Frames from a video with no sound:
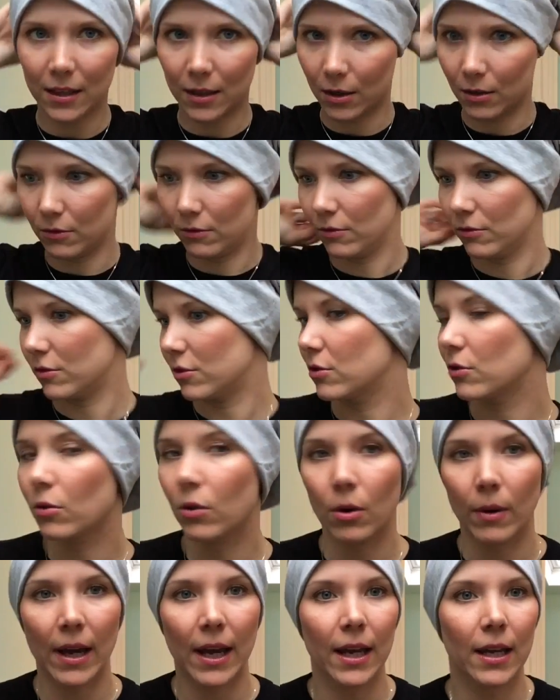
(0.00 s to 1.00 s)
They're so
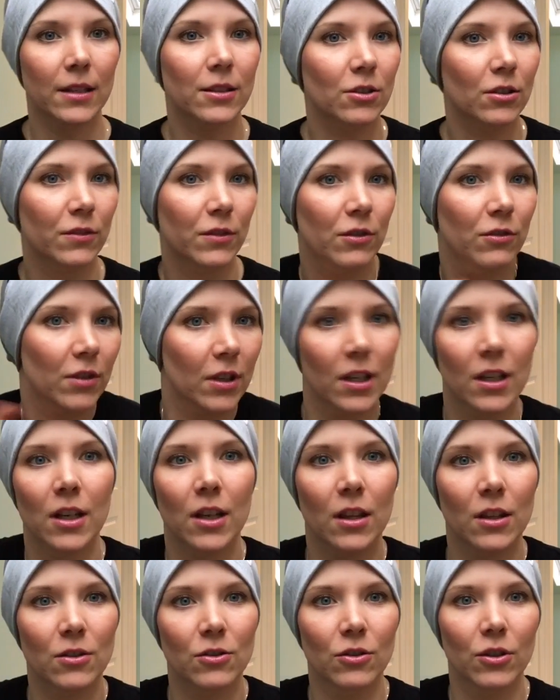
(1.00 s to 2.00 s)
quick, so if you're running
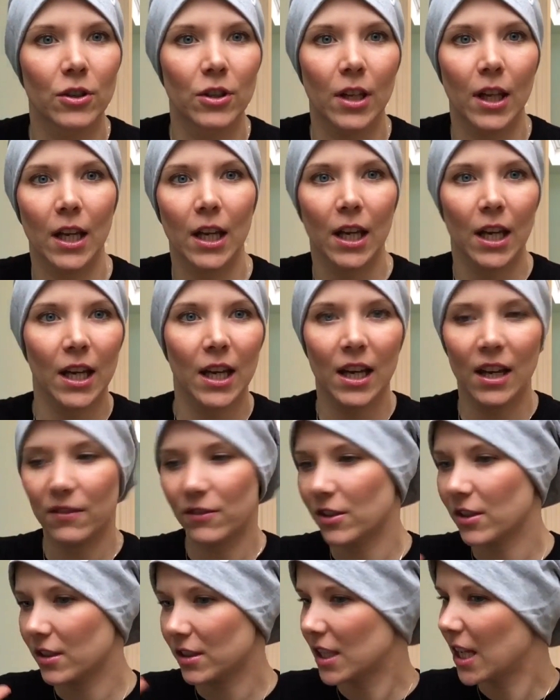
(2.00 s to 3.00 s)
out the door and you're like, I've
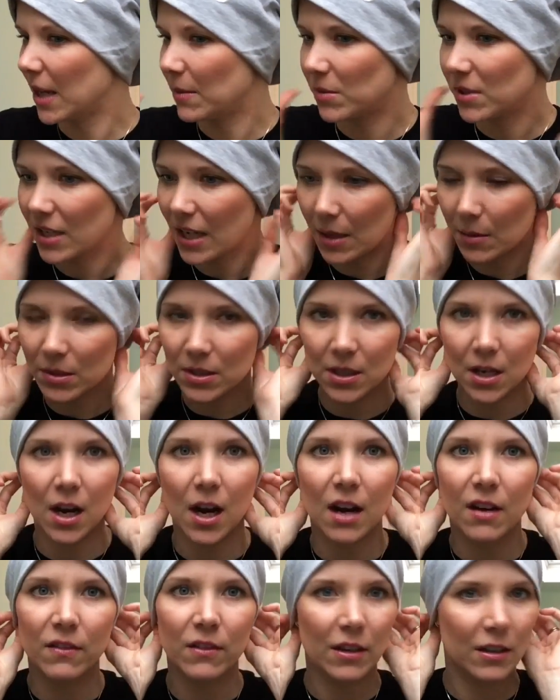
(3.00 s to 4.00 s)
not got time to tie a
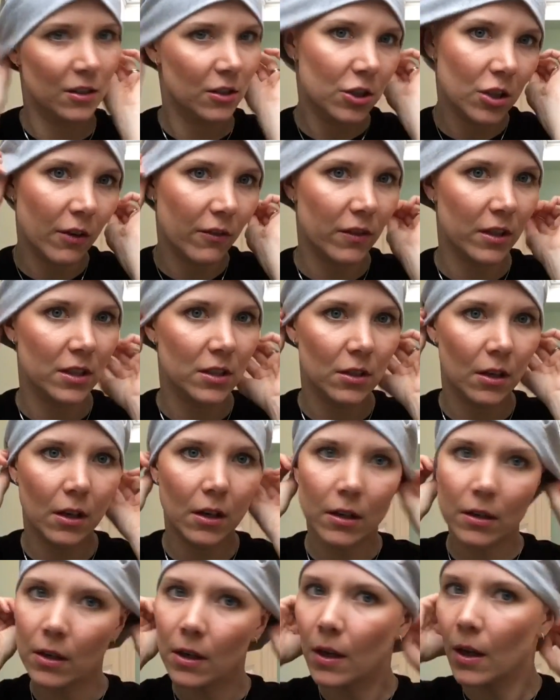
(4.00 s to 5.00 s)
scarf, you can shove this
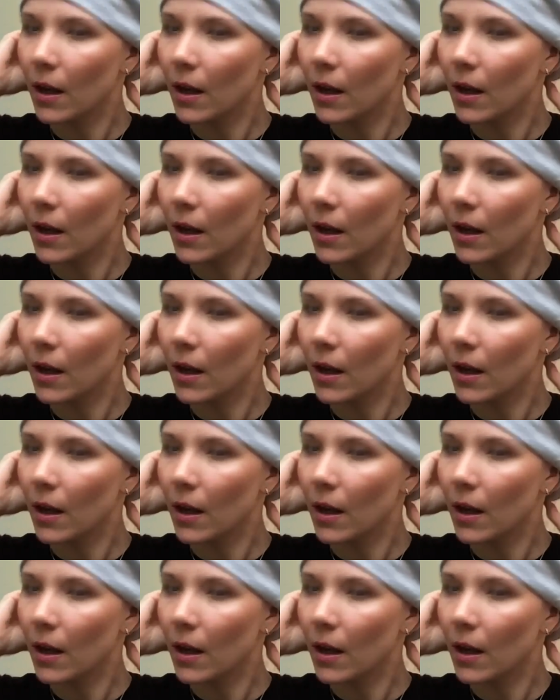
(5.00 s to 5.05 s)
on.